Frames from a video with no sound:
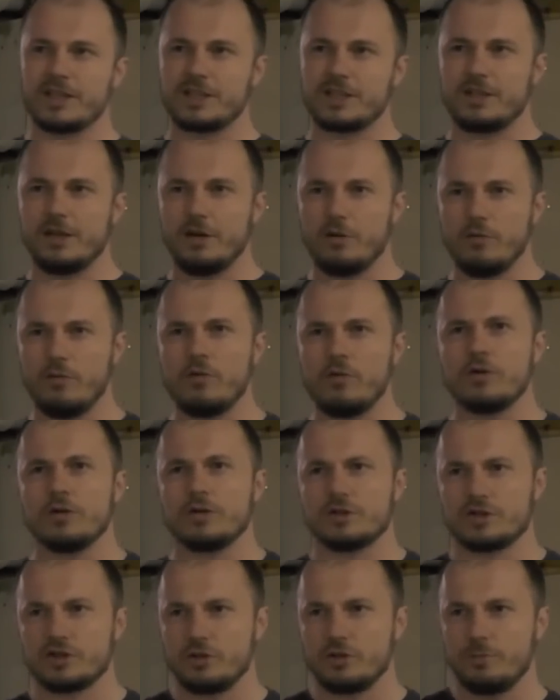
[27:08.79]

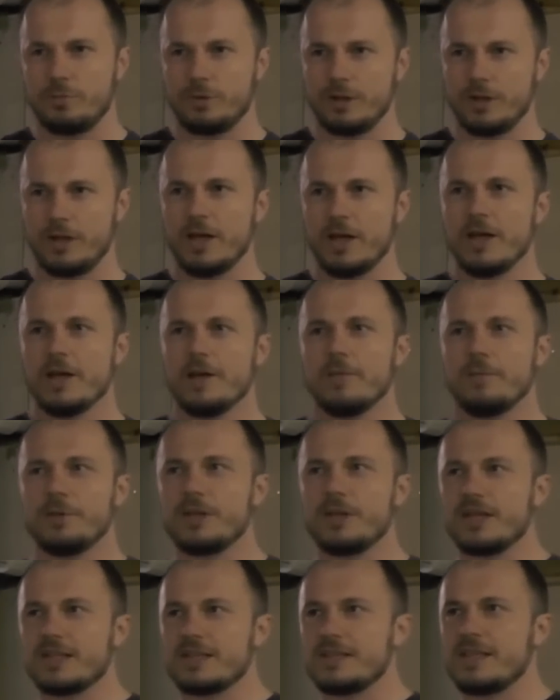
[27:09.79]
2013,
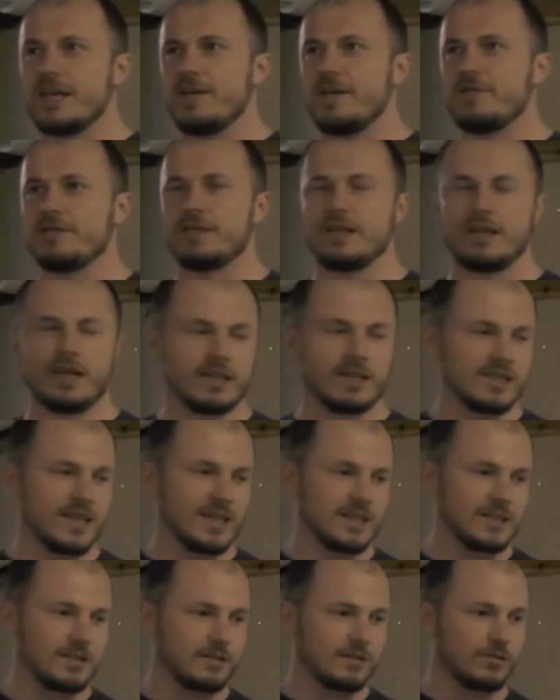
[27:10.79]
and
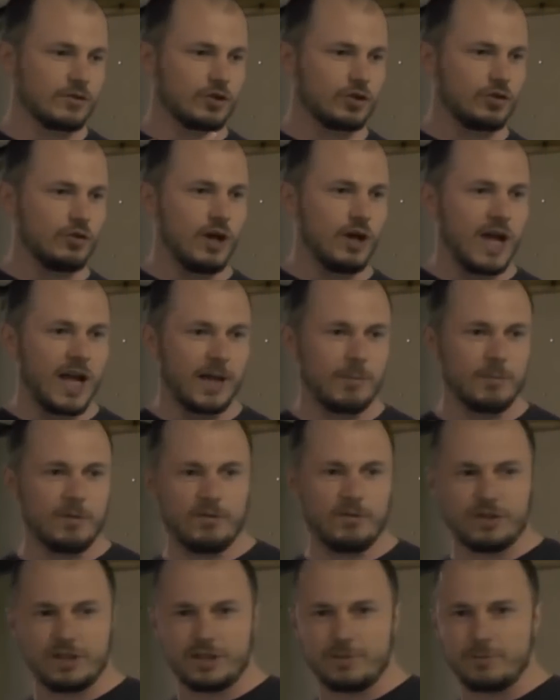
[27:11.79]
the UN
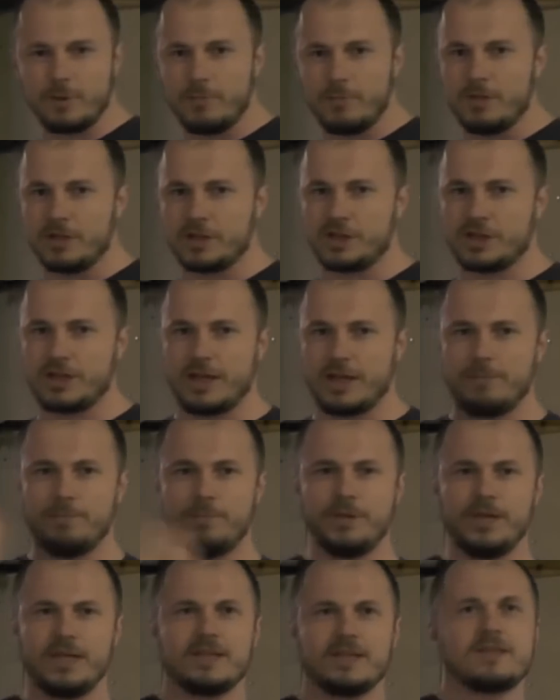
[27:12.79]
Commission actually
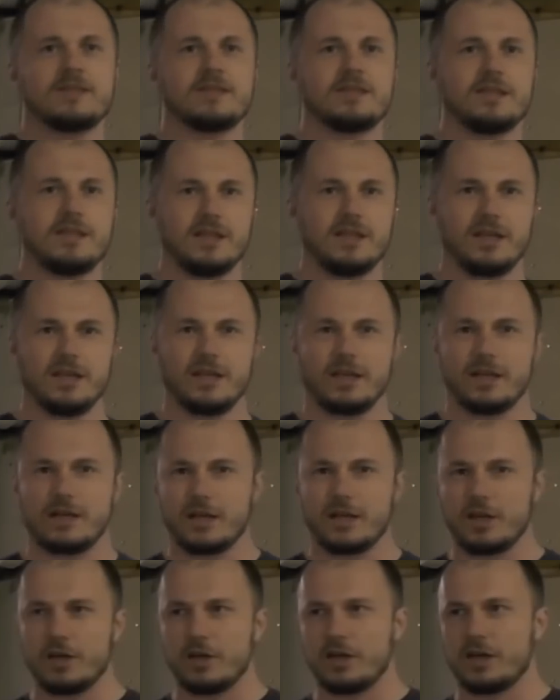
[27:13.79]
asked us for
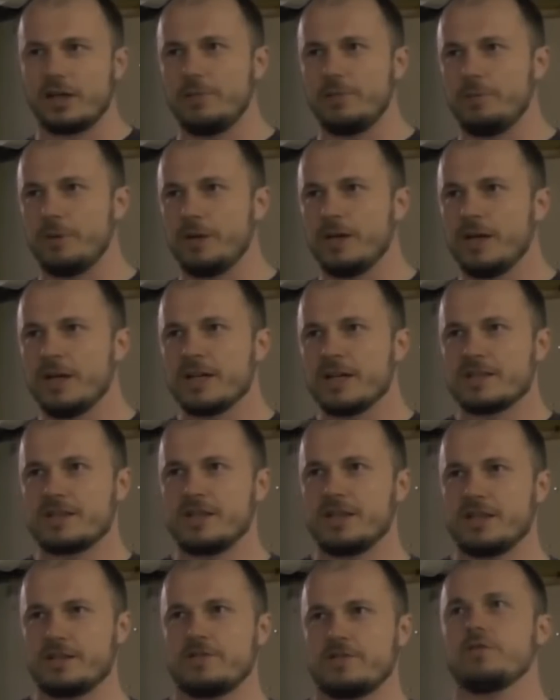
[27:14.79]
the source
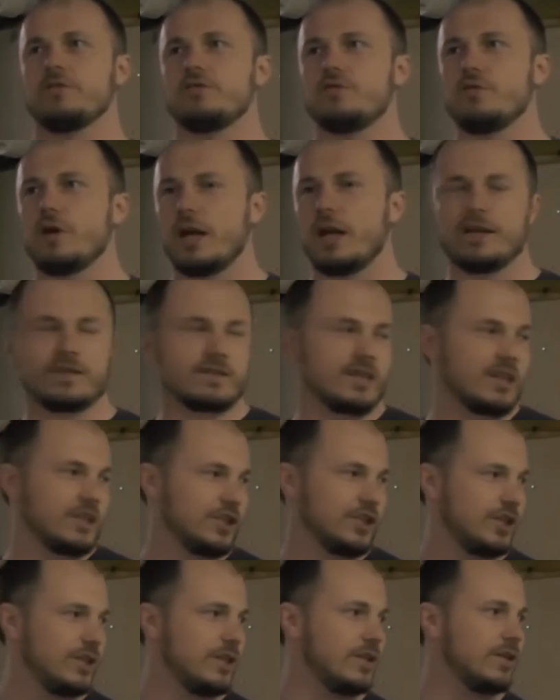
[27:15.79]
footage
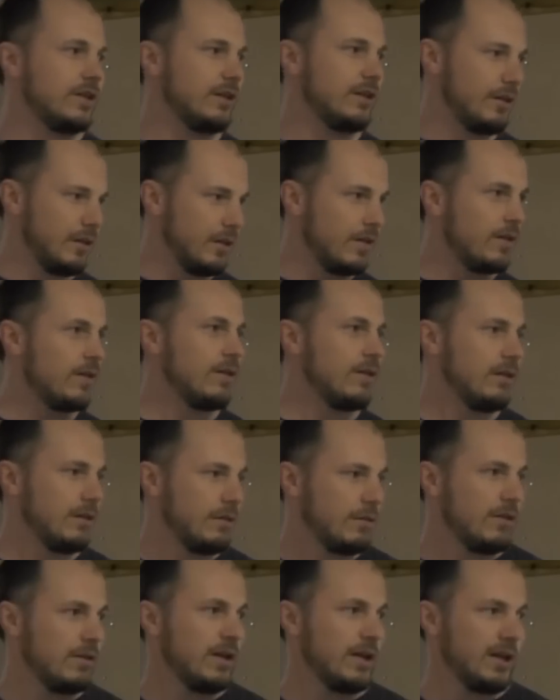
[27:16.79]
of that
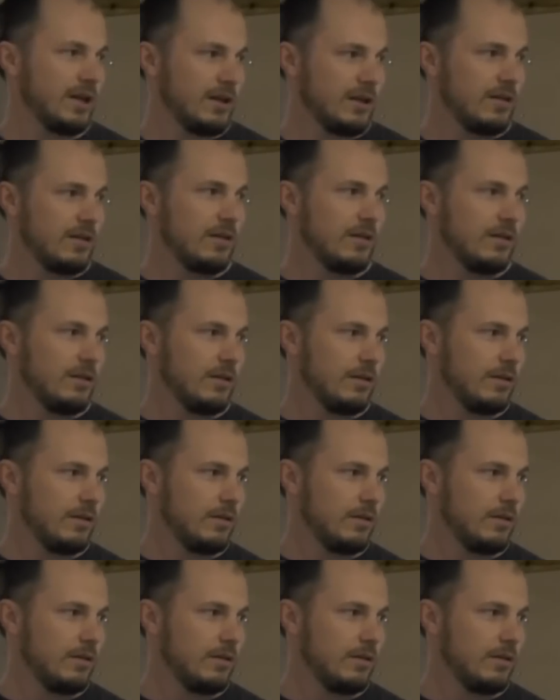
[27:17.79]
attack that we filmed.